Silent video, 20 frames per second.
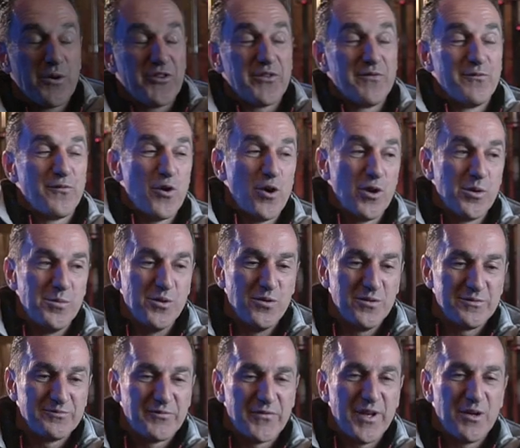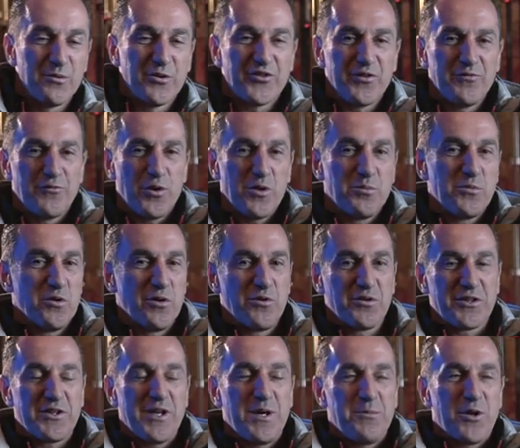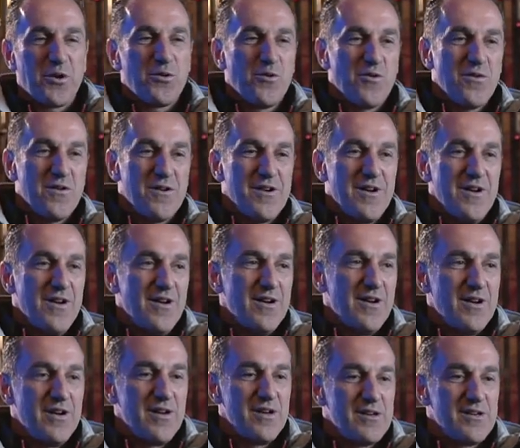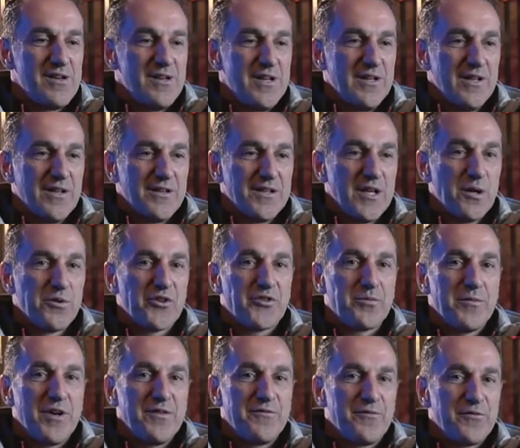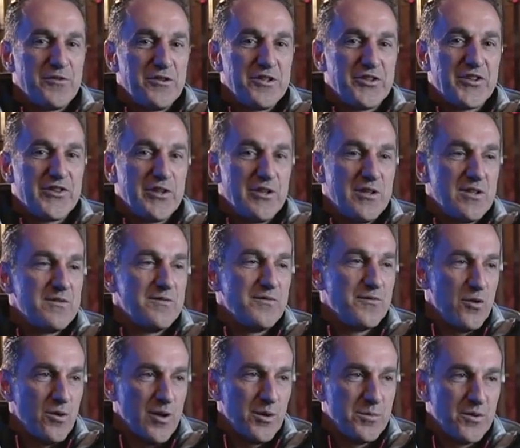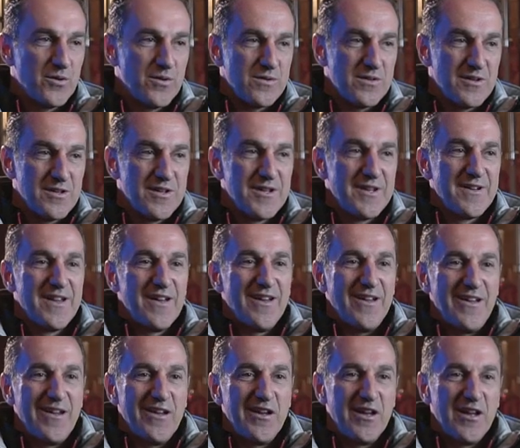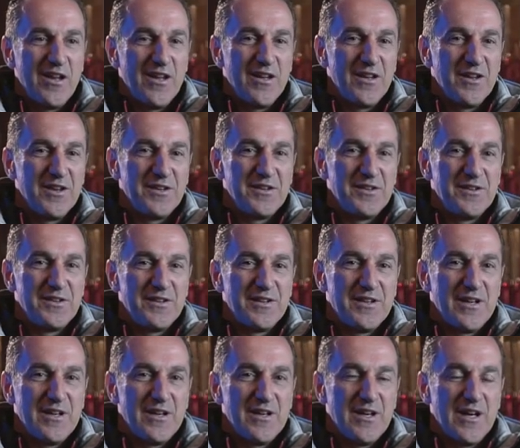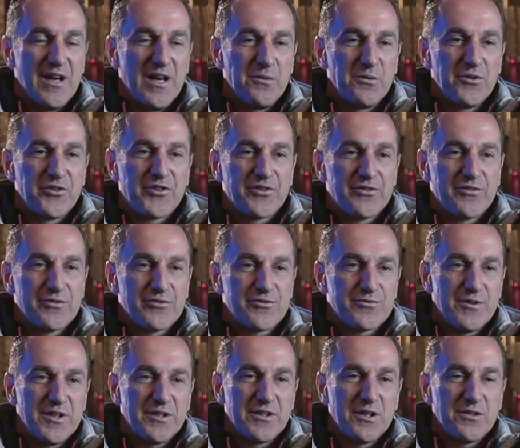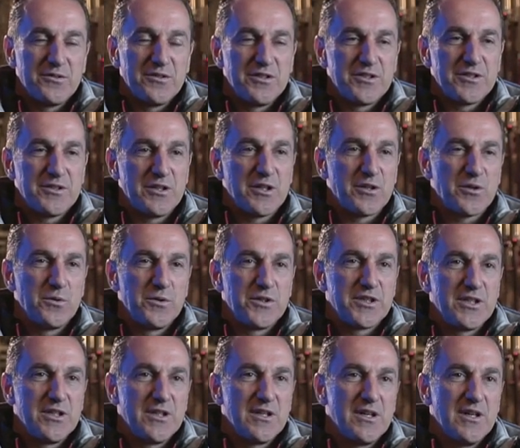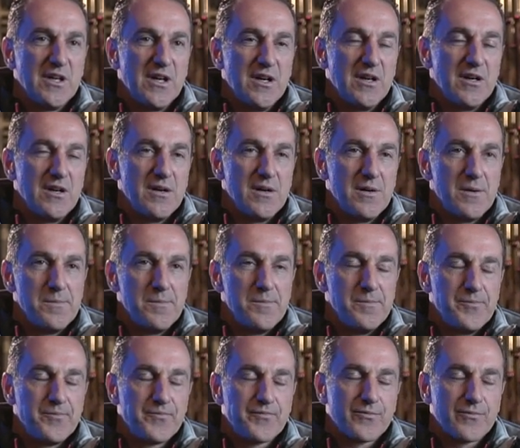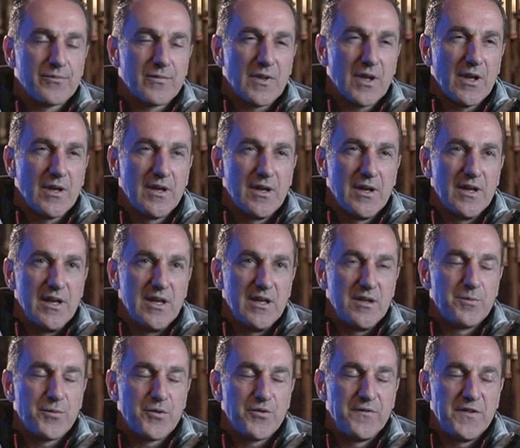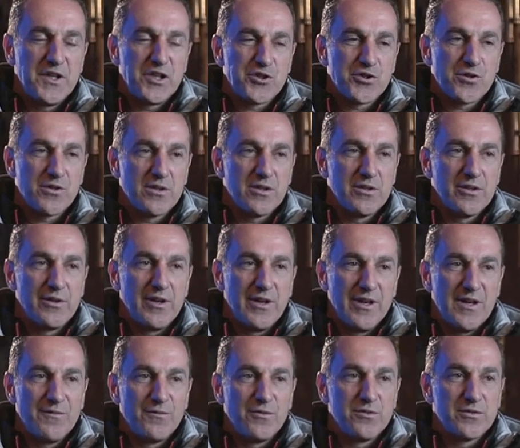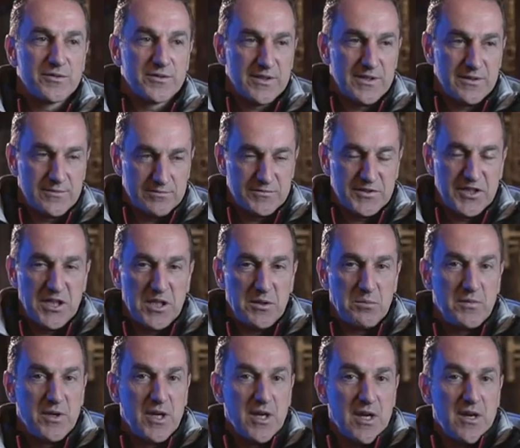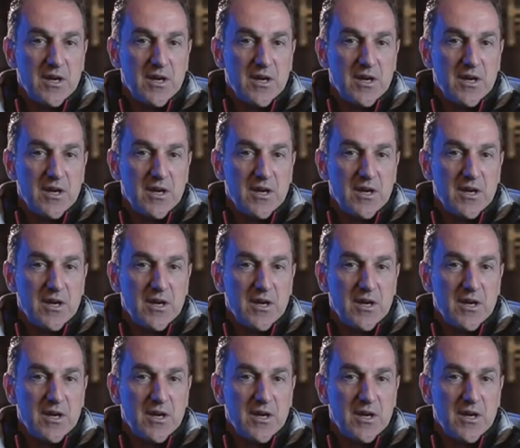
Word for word: was in volleyball. That was in volleyball a long time ago. Uh, that was my first year in volleyball, and I was strength and conditioning coaching um, a provincial level team